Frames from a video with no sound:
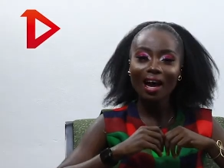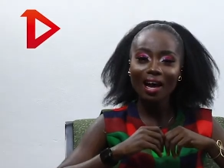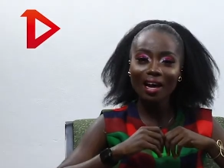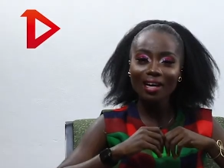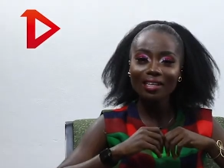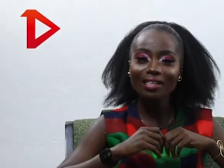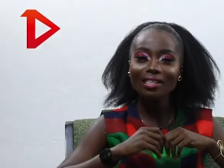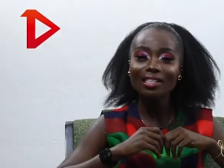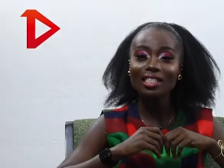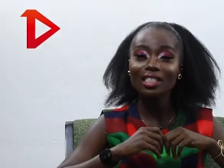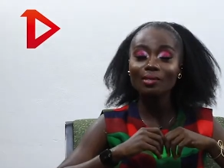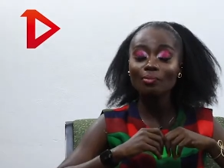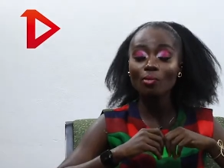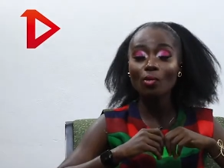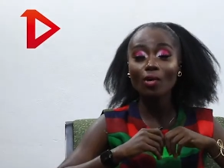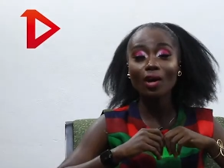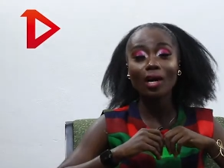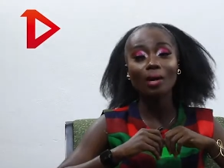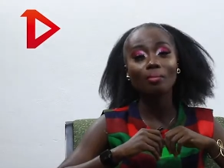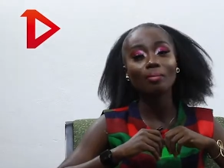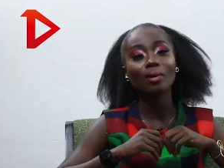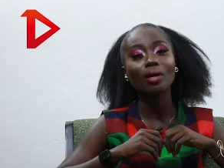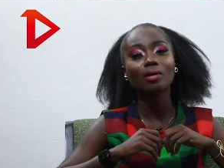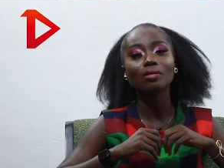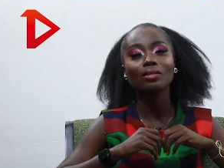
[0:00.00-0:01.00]
And he spoke
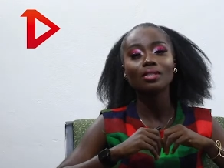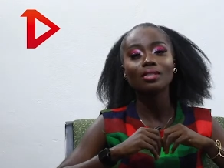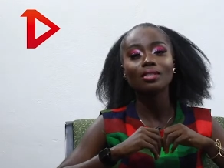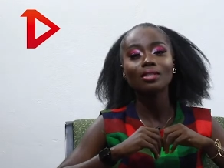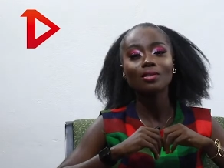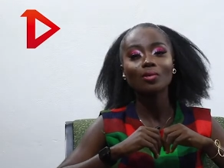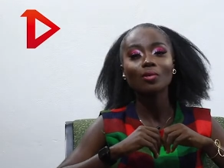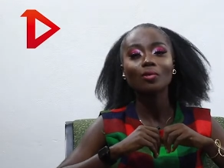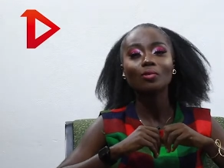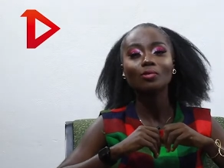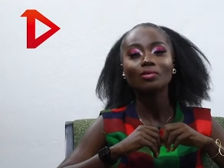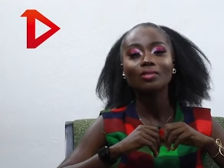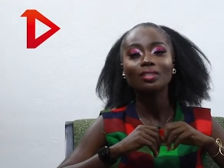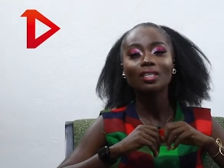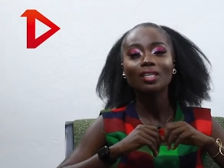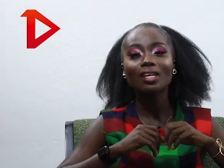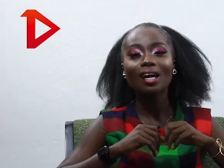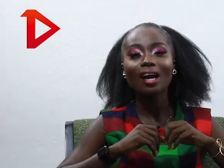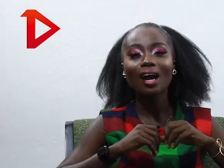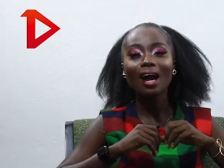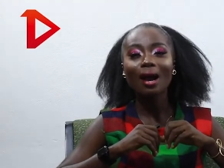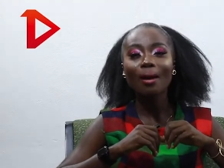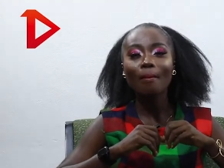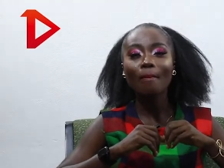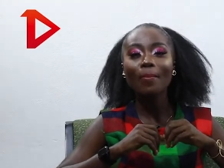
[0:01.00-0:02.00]
about,
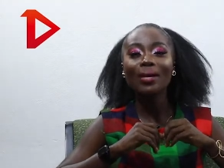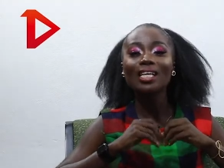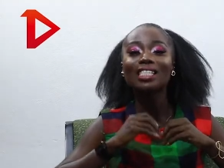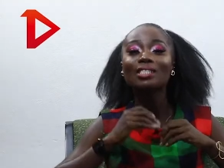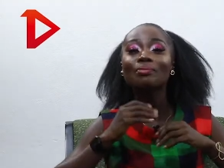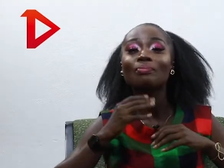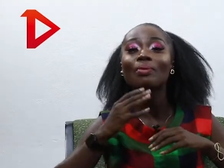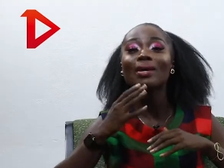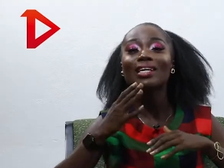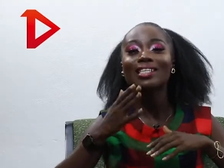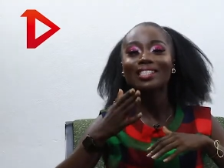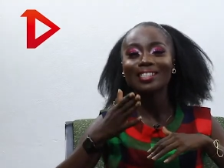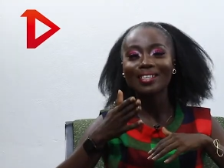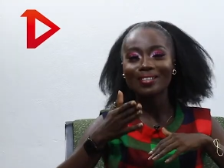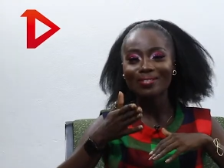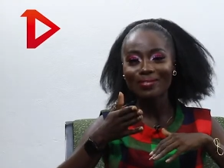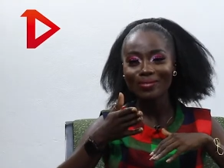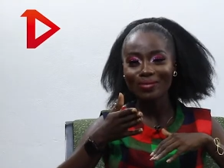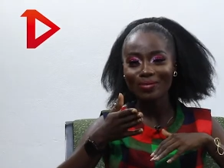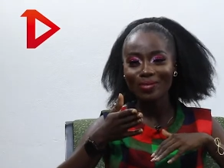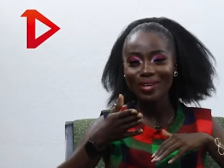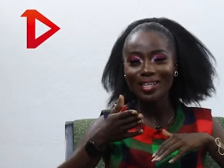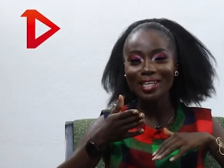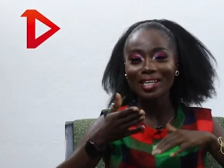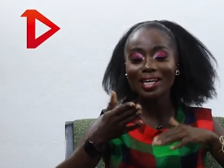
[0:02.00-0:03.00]
perspective
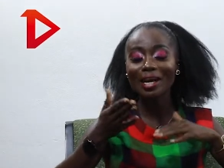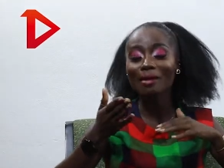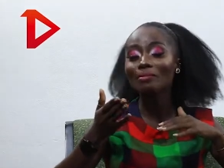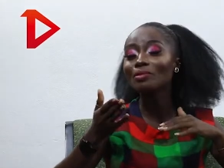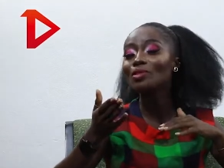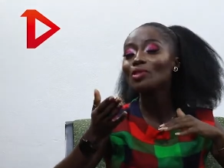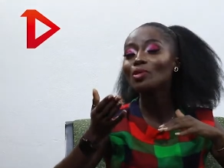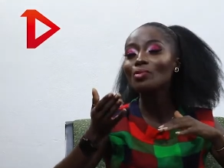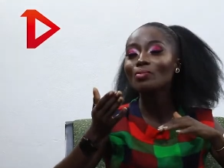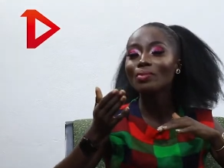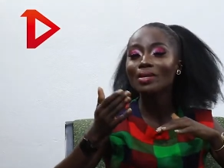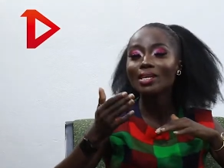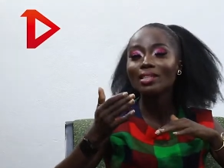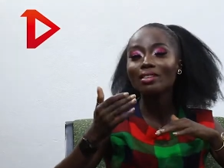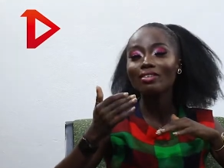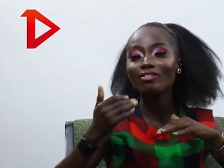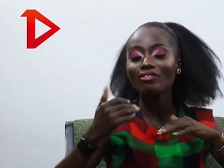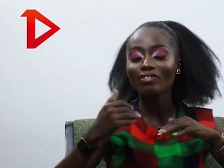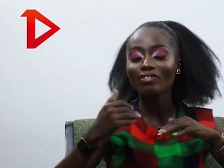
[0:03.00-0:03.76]
when it comes to being a